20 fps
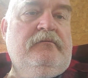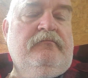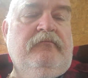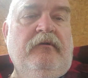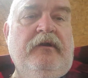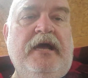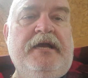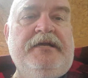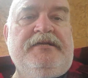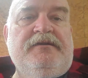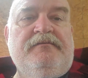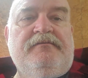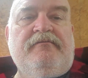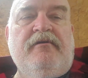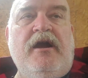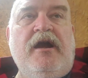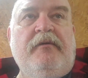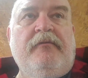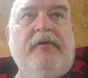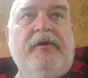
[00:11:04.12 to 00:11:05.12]
like,
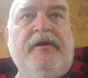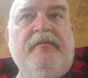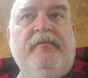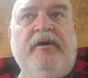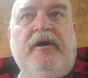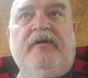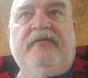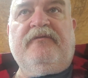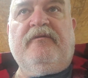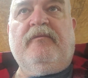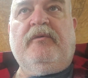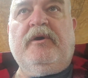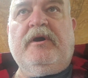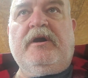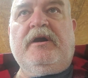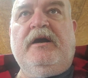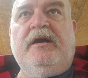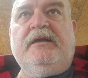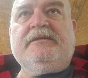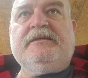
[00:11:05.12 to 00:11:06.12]
subscribe, ring the bell for more
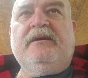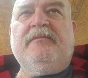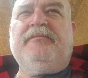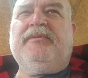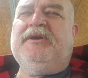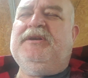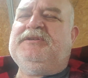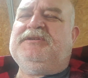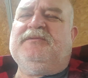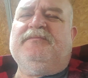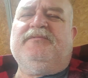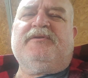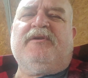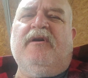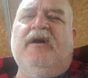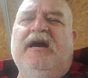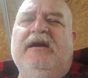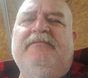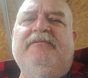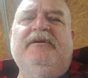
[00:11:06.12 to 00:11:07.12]
content. Please
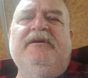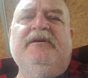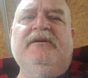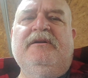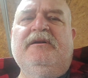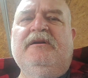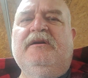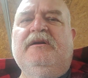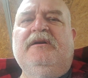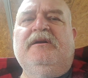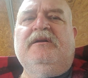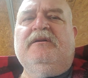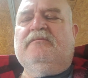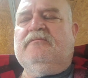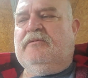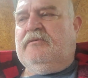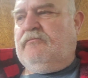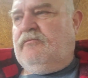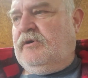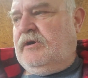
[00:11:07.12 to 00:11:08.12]
subscribe.
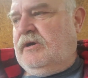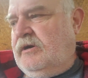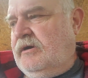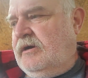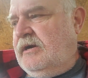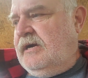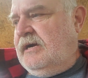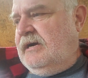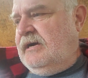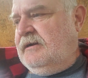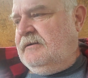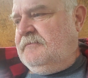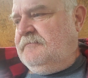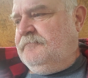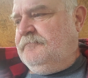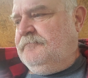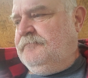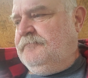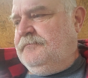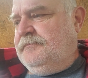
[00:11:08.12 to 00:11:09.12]
We're, we're uh,
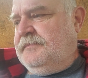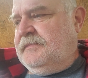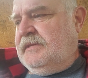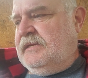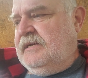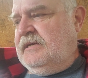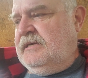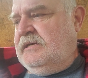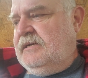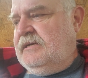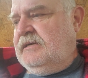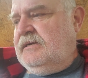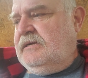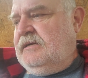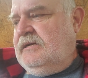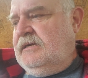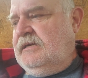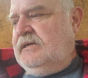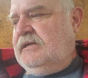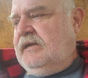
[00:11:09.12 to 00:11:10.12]

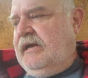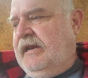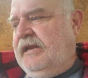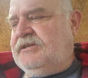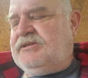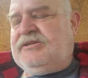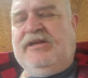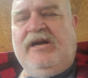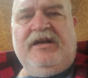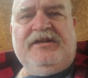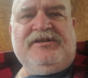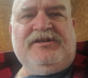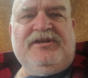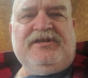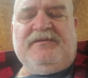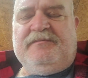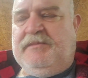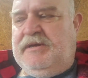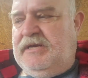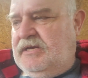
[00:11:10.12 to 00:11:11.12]
and it's not
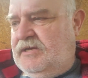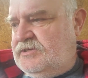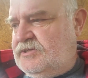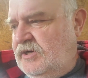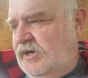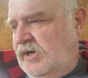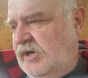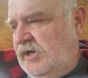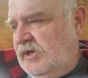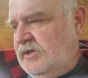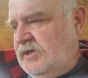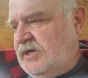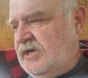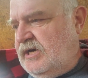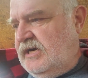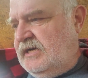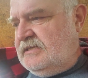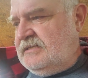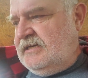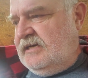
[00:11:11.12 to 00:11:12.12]
just me; it's all the
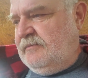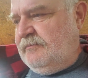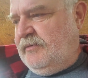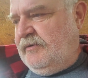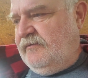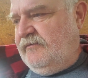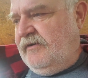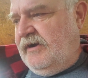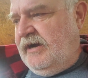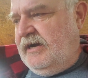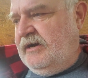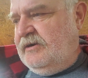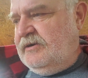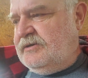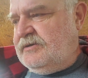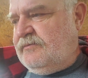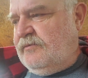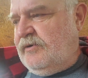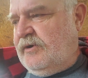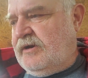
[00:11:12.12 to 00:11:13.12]
content
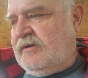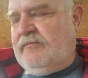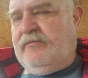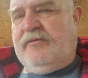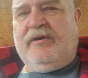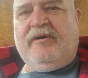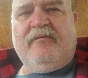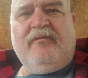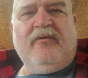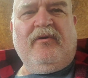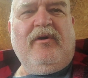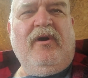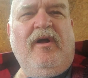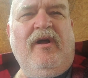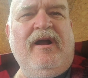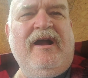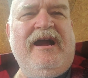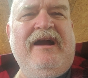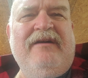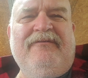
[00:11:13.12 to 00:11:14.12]
providers. We're we're, we're
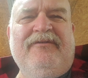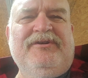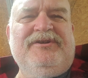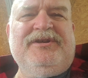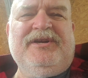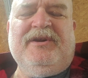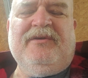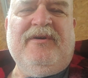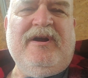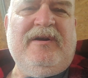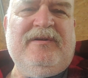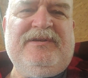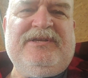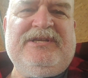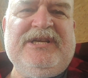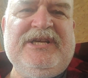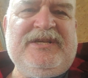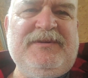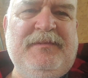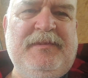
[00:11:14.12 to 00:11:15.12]
all averaging around
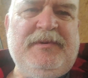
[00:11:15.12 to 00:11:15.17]
six